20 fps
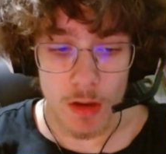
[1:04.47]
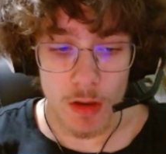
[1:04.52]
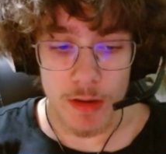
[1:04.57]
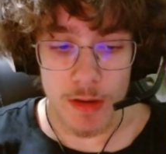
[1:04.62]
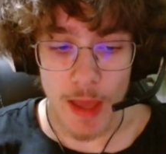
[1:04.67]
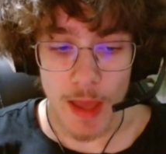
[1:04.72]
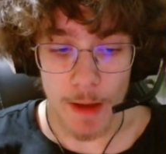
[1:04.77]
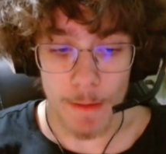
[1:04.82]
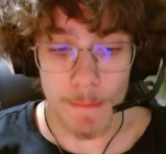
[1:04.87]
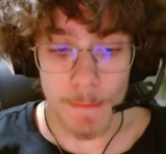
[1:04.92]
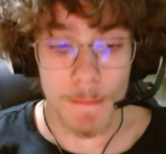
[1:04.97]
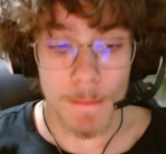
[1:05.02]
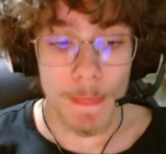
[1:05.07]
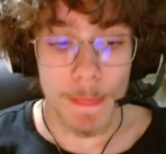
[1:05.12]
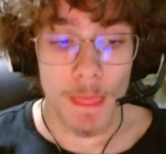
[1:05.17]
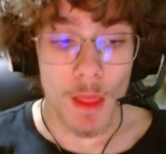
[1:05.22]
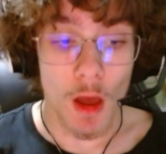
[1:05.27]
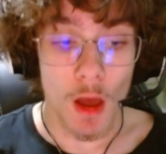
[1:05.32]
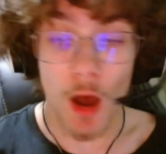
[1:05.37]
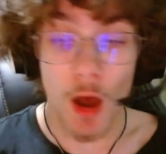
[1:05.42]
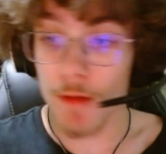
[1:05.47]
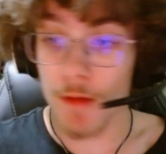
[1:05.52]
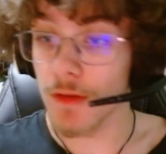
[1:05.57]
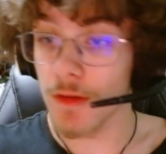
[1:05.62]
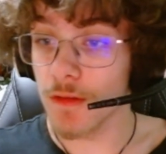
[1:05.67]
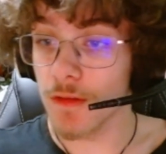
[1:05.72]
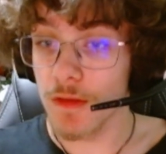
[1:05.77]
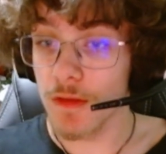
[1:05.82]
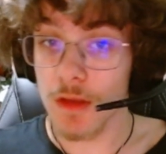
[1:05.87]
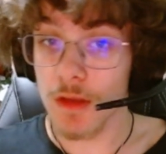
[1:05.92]
Now,
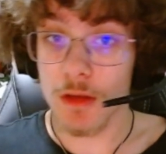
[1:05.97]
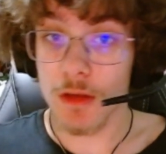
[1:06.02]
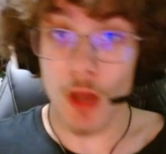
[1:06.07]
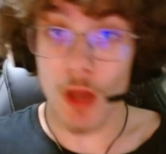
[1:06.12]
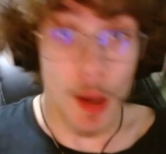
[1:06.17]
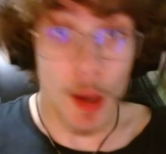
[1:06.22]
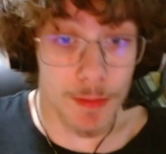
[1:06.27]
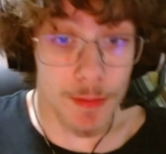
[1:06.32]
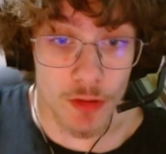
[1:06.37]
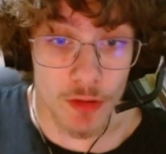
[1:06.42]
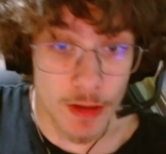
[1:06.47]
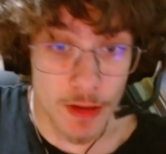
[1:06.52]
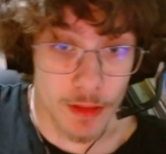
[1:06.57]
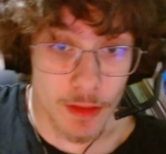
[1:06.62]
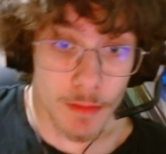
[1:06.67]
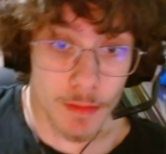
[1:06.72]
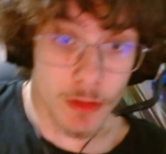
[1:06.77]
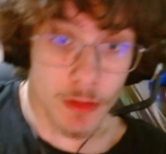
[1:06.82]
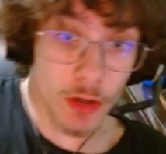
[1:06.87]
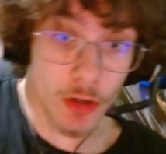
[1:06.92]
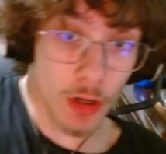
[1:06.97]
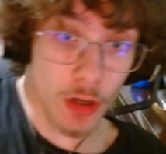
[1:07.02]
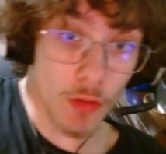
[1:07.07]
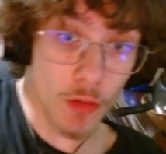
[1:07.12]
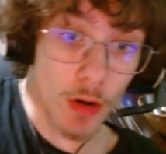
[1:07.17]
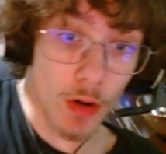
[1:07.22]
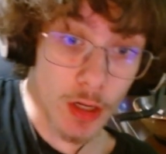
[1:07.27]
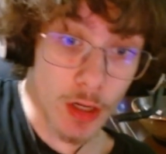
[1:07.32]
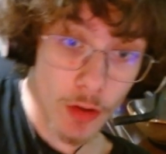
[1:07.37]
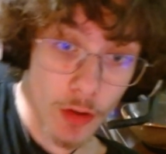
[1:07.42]
obviously, to upgrade them, you're going to
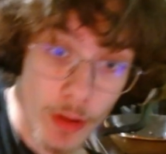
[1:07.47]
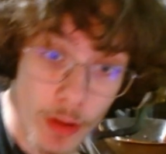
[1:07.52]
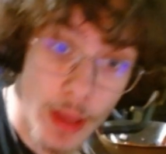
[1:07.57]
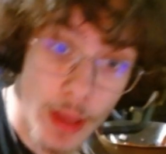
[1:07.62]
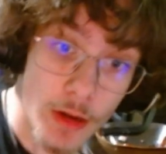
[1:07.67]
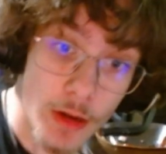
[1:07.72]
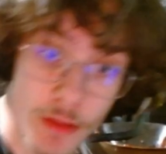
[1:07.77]
want to go into